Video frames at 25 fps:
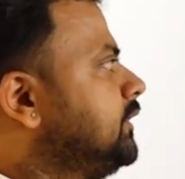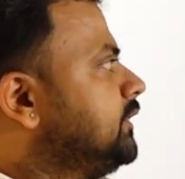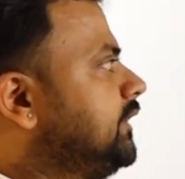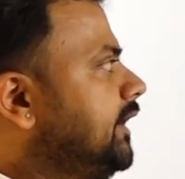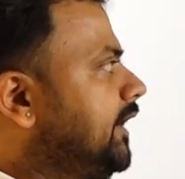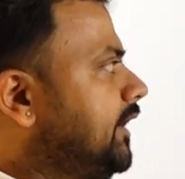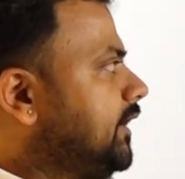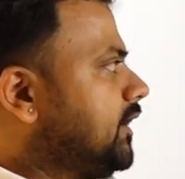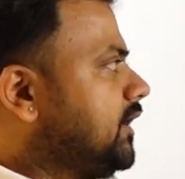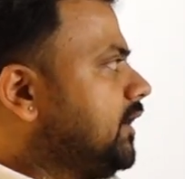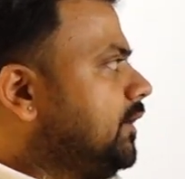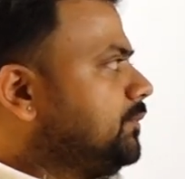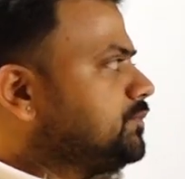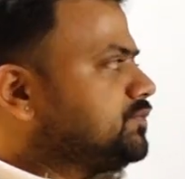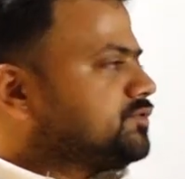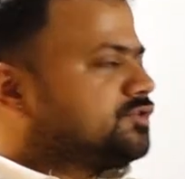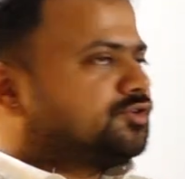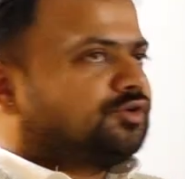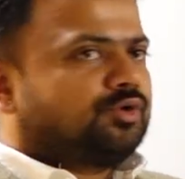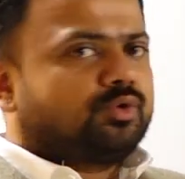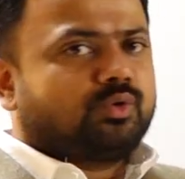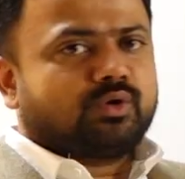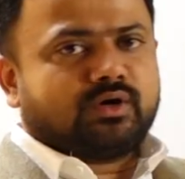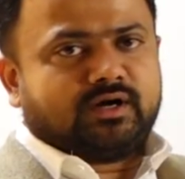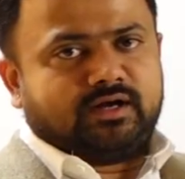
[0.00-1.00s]
Then comes
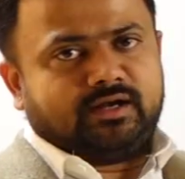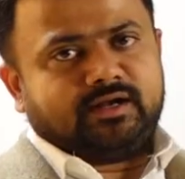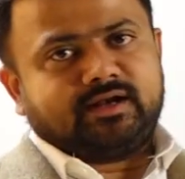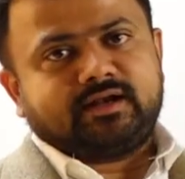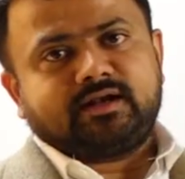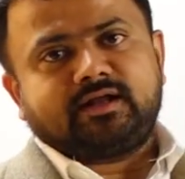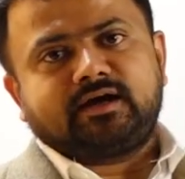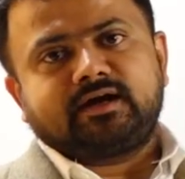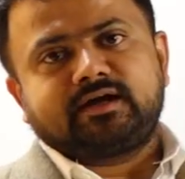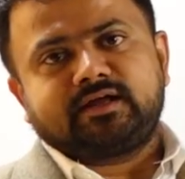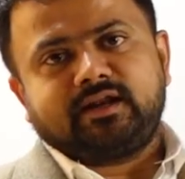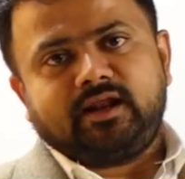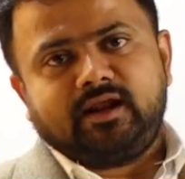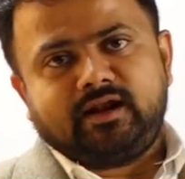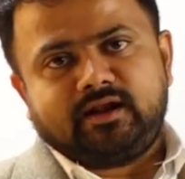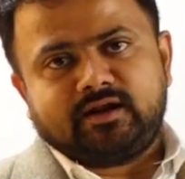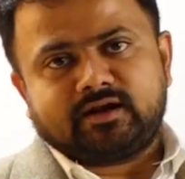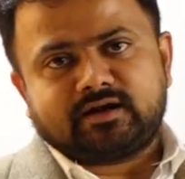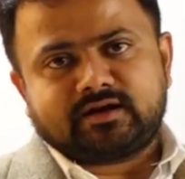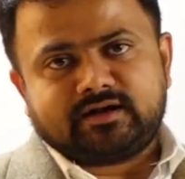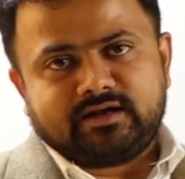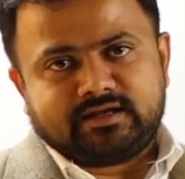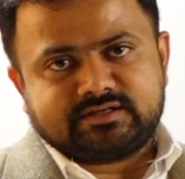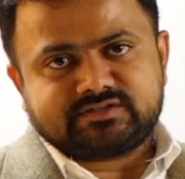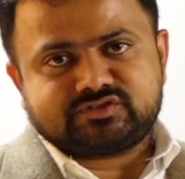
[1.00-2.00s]
rural and
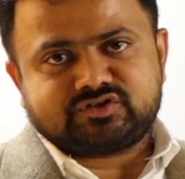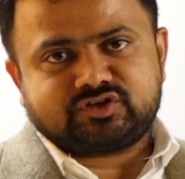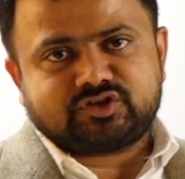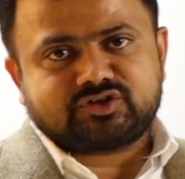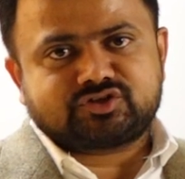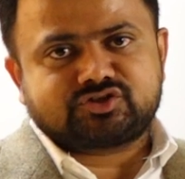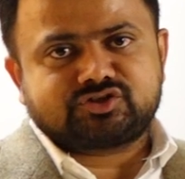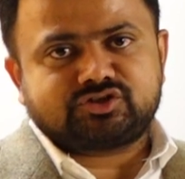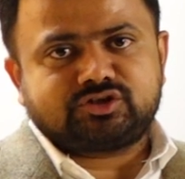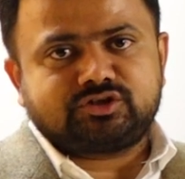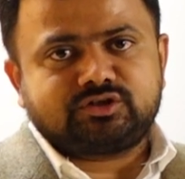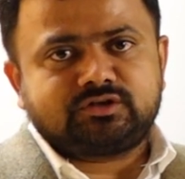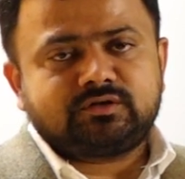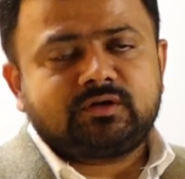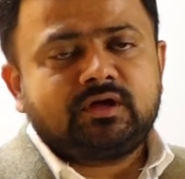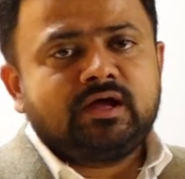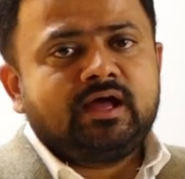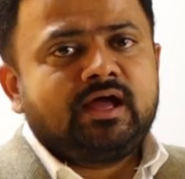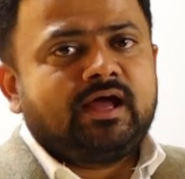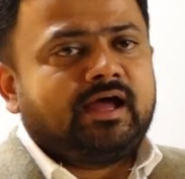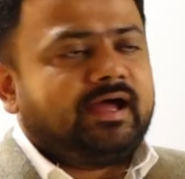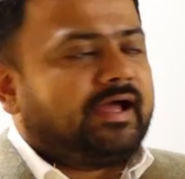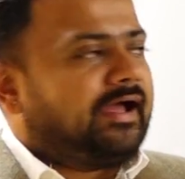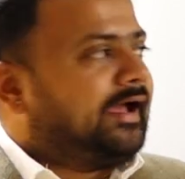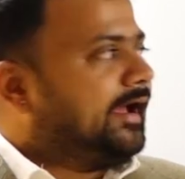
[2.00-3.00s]
agrarian class structure.
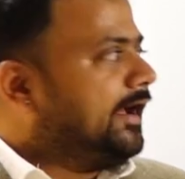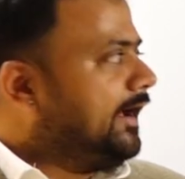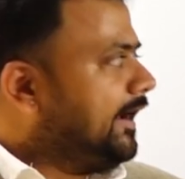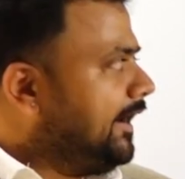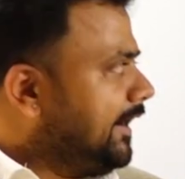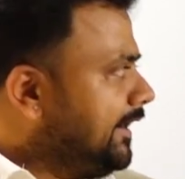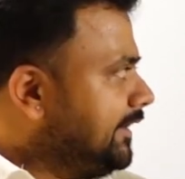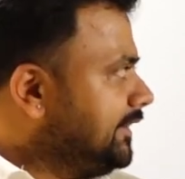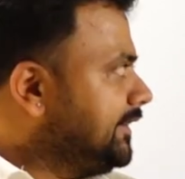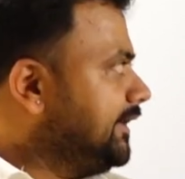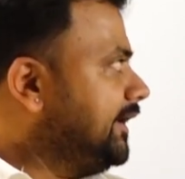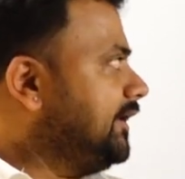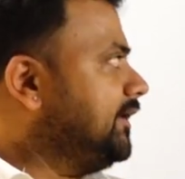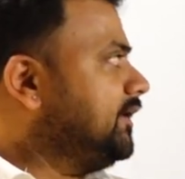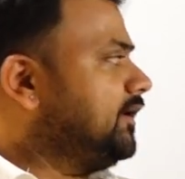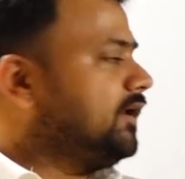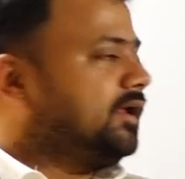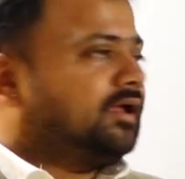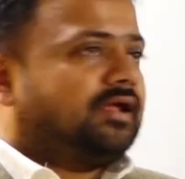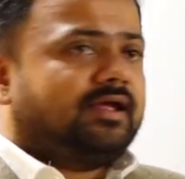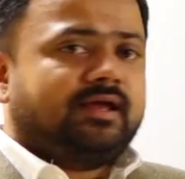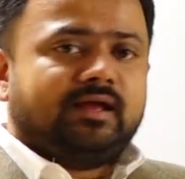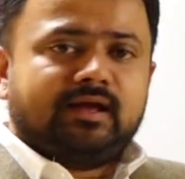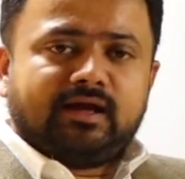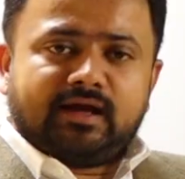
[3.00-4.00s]
And then
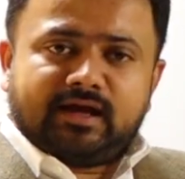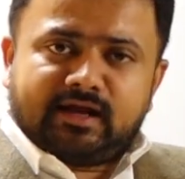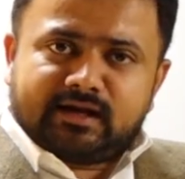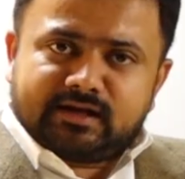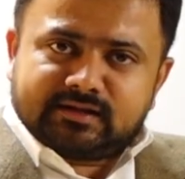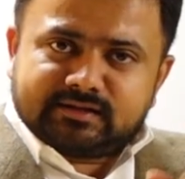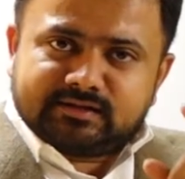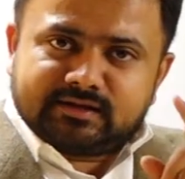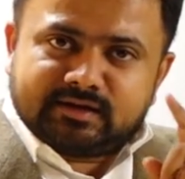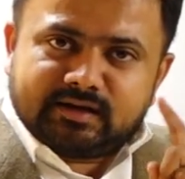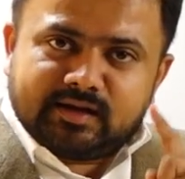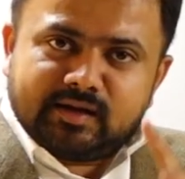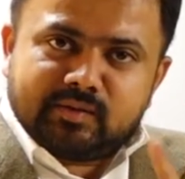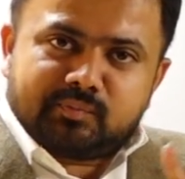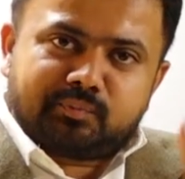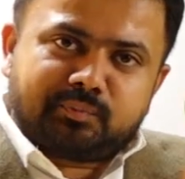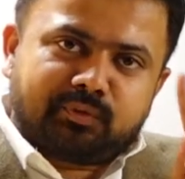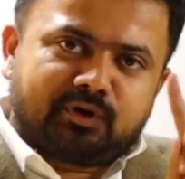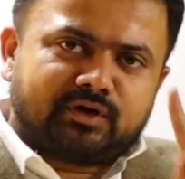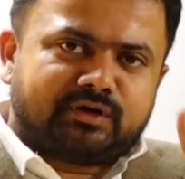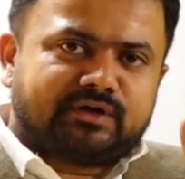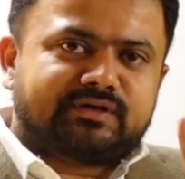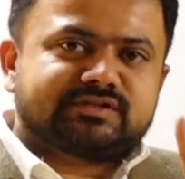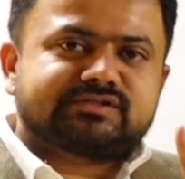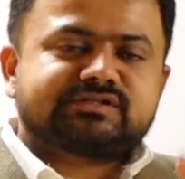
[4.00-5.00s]
another
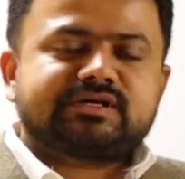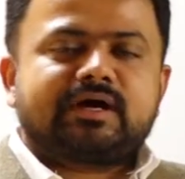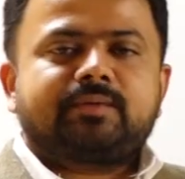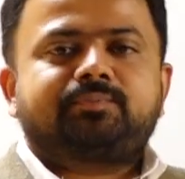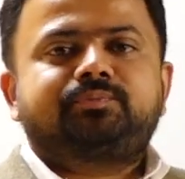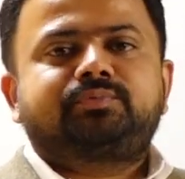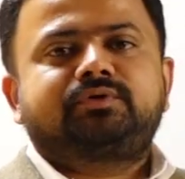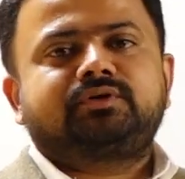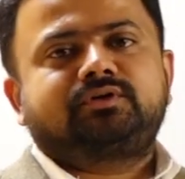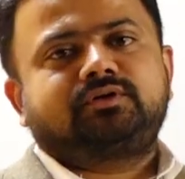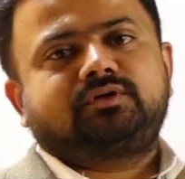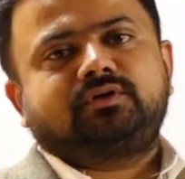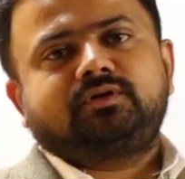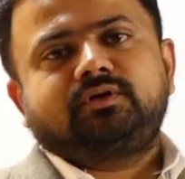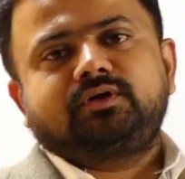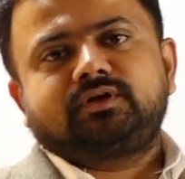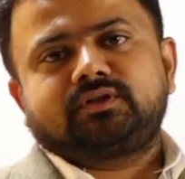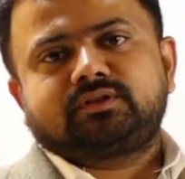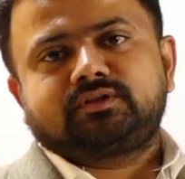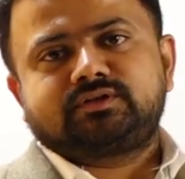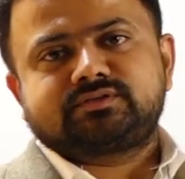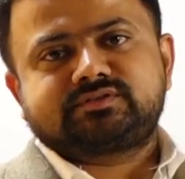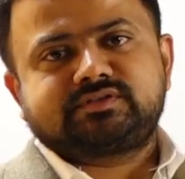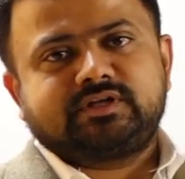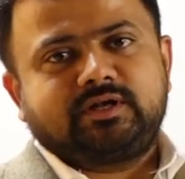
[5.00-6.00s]
important chapter
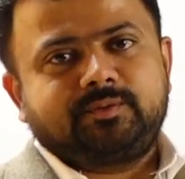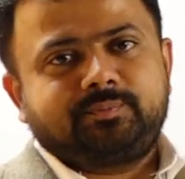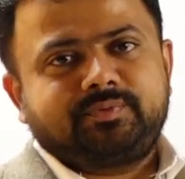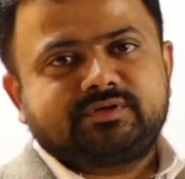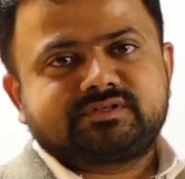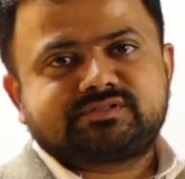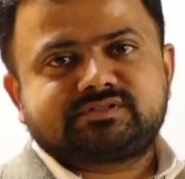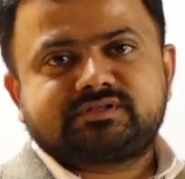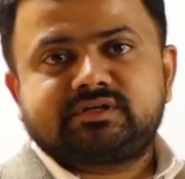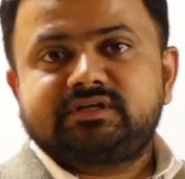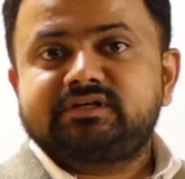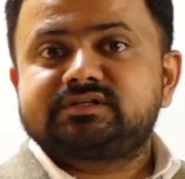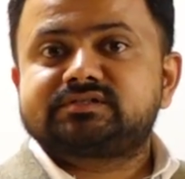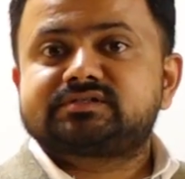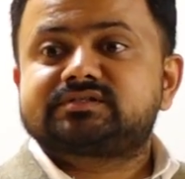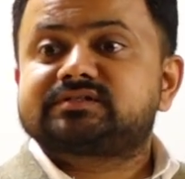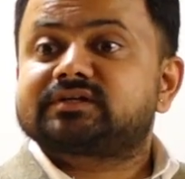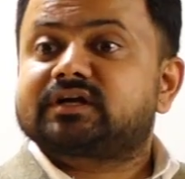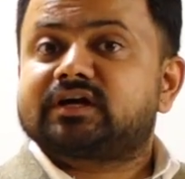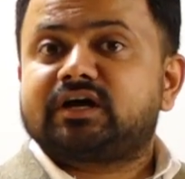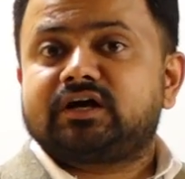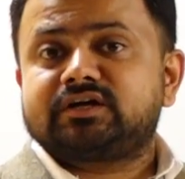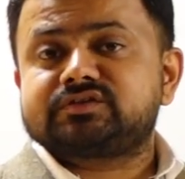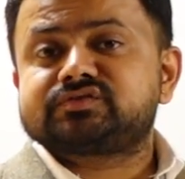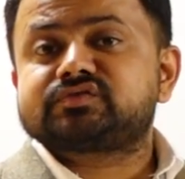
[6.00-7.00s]
in the syllabus is the
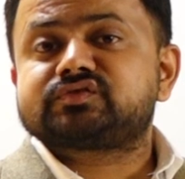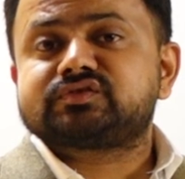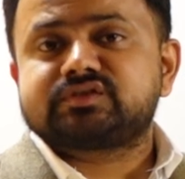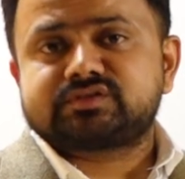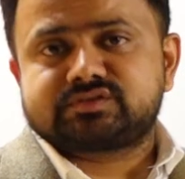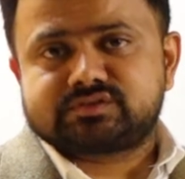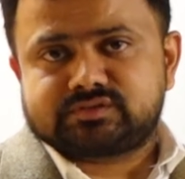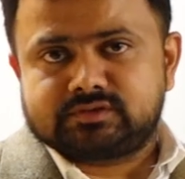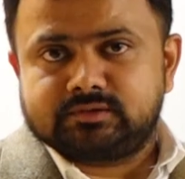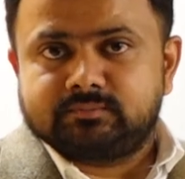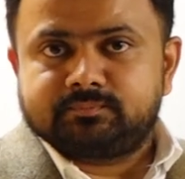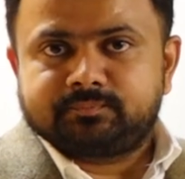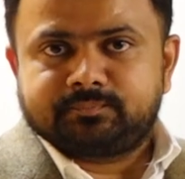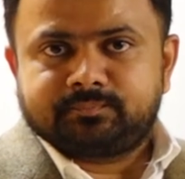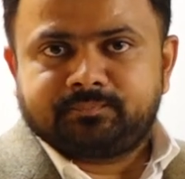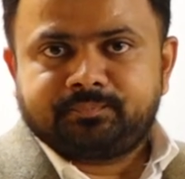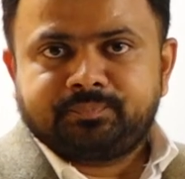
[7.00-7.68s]
caste system.